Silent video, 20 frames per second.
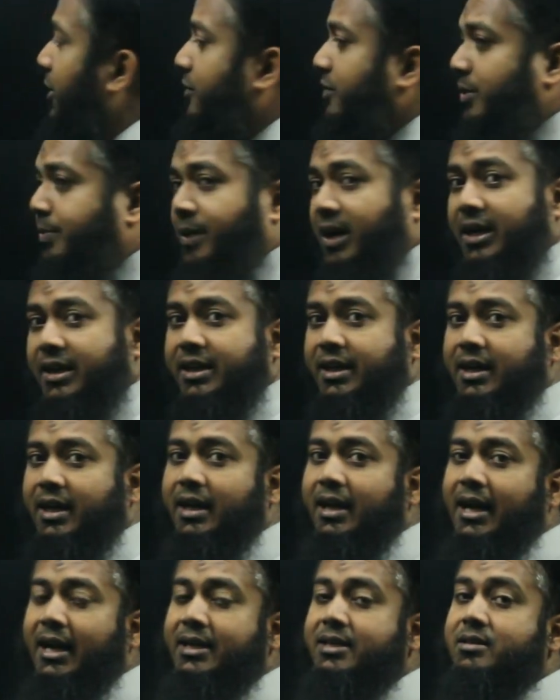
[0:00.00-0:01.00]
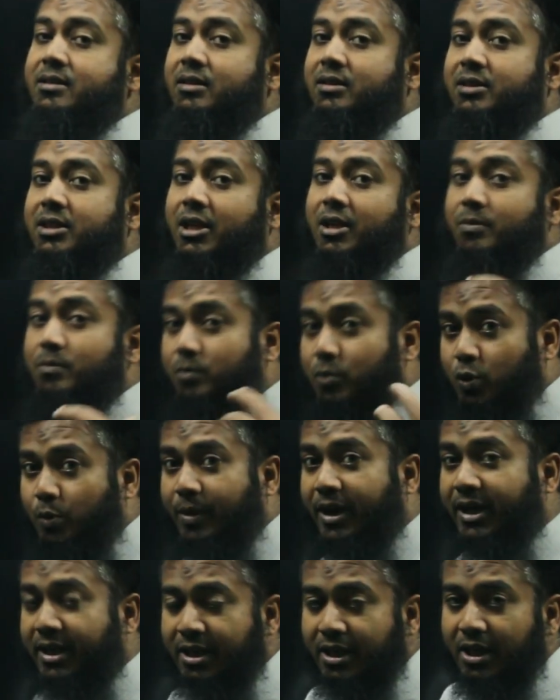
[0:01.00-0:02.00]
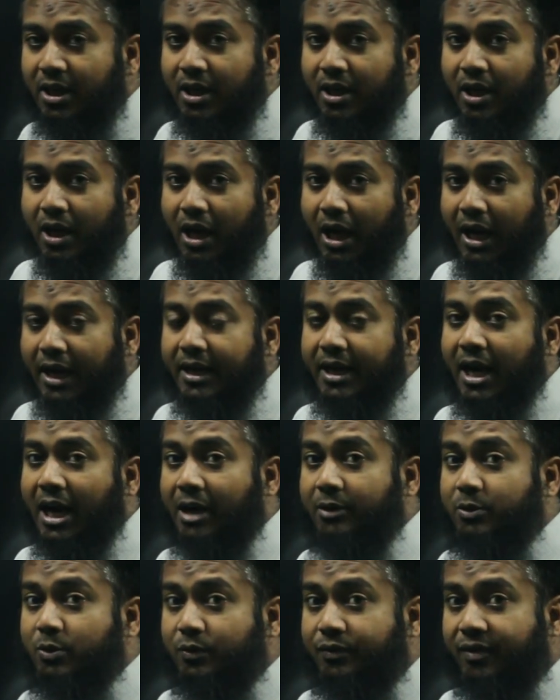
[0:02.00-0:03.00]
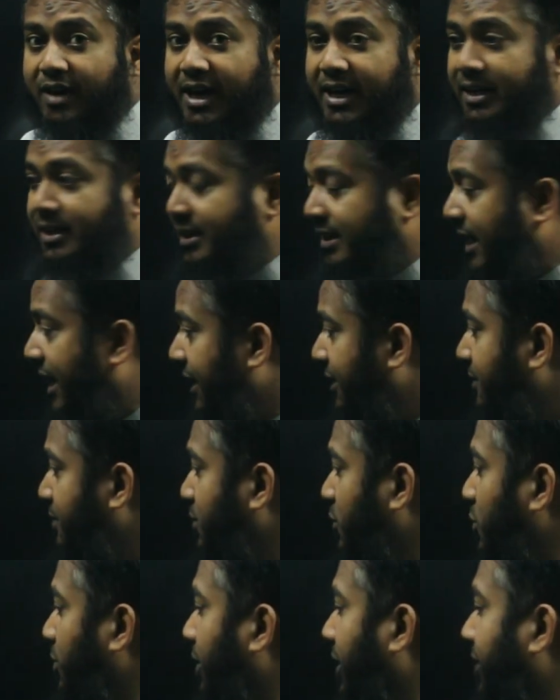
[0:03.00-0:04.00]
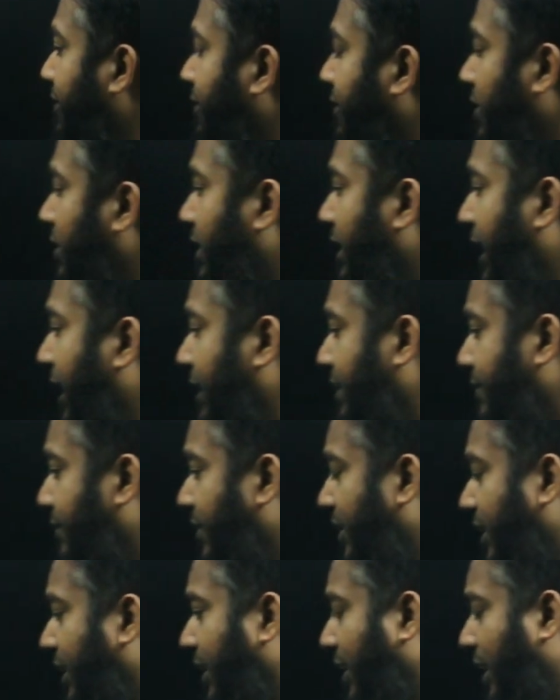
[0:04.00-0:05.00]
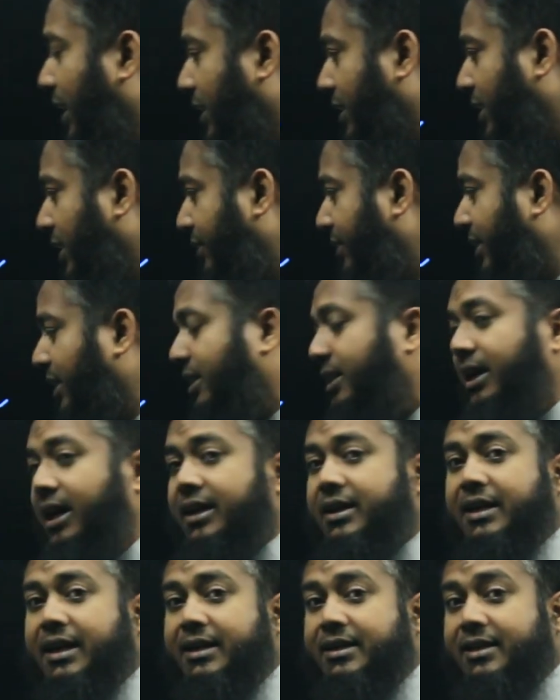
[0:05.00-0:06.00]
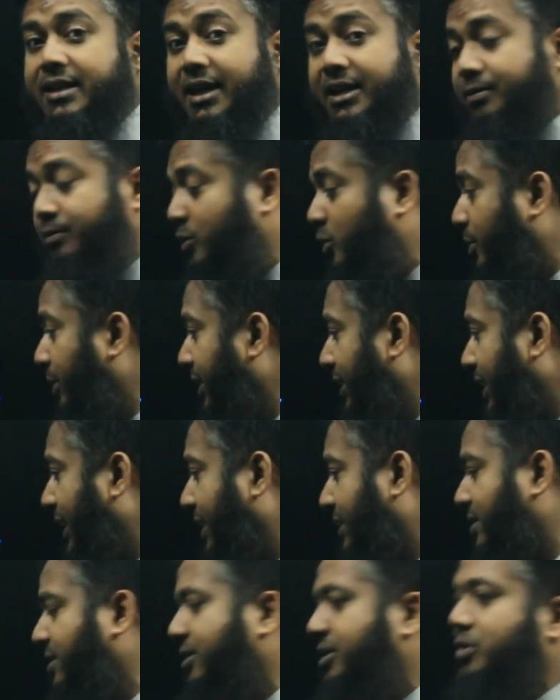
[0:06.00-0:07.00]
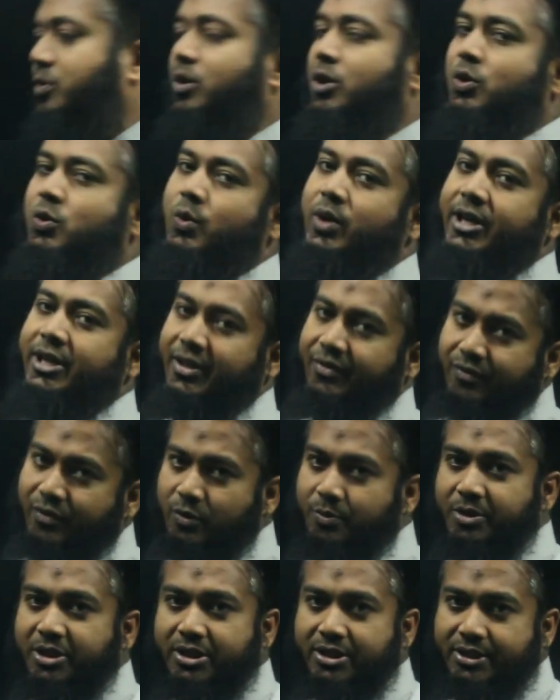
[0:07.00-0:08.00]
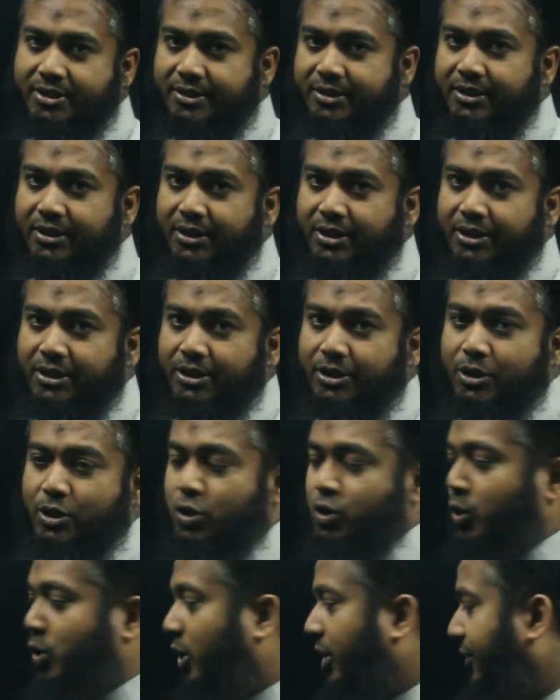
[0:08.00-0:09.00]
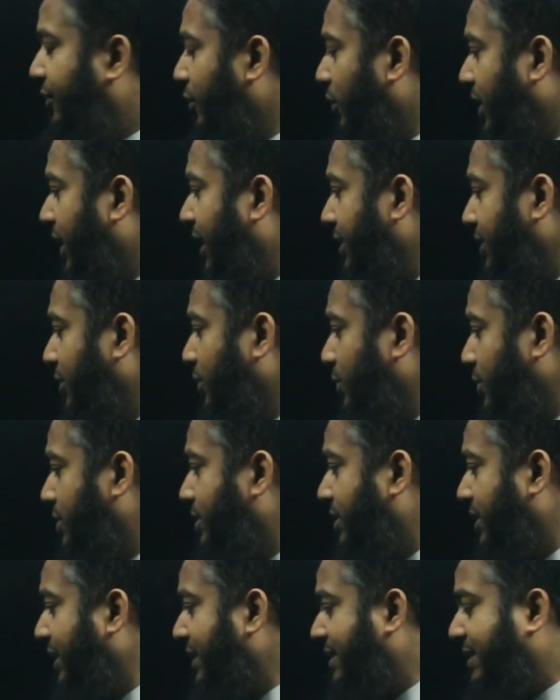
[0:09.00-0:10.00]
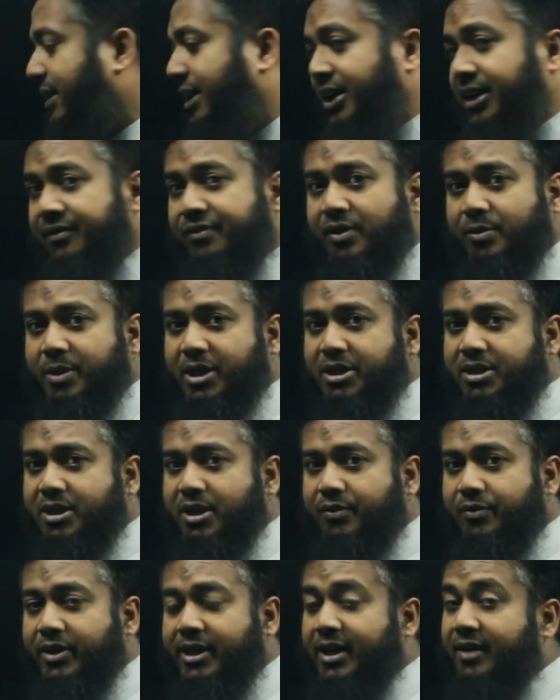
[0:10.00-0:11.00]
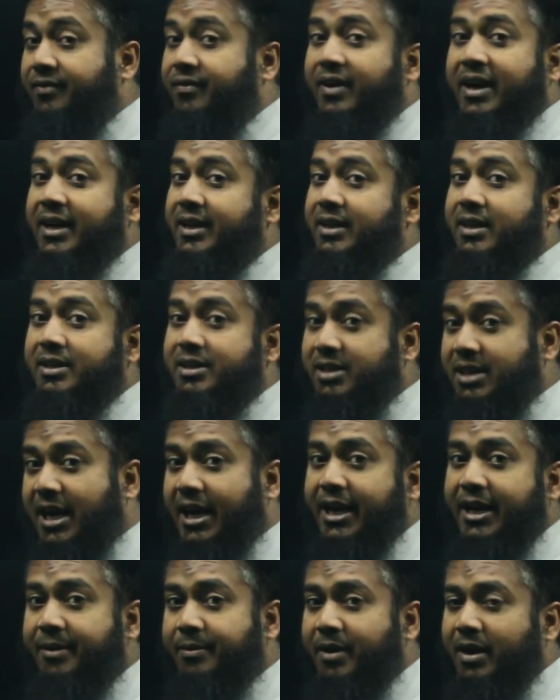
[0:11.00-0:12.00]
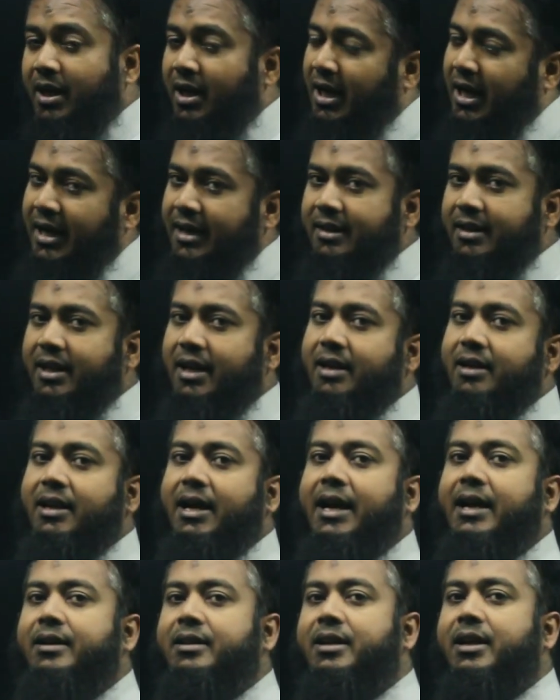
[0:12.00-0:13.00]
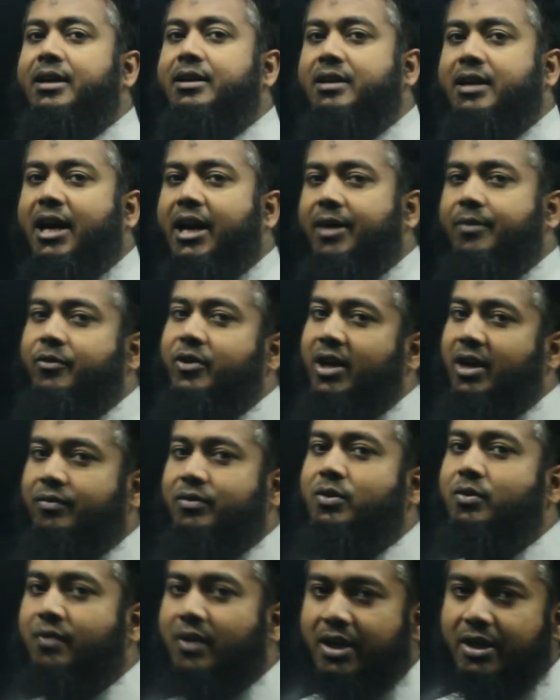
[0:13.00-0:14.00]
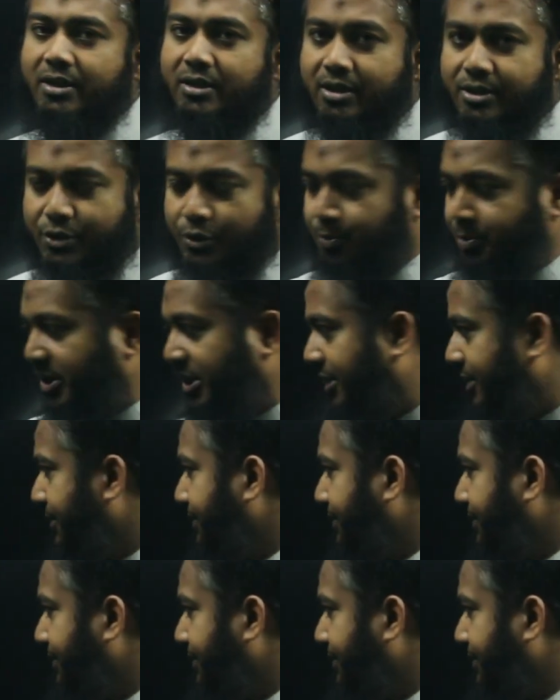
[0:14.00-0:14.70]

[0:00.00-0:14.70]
of the particle at certain moment, and how to find that moment? For that we are given that at that moment x is equal to 84 meter. So if you can use this information, we can find the time, and then at that time we have to find the speed.